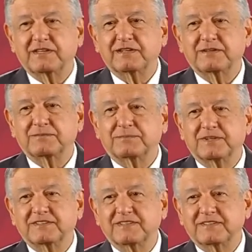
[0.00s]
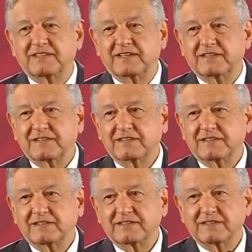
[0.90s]
it has to be
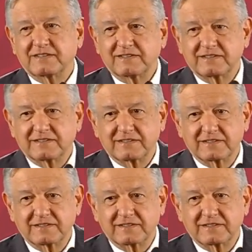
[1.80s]
presented by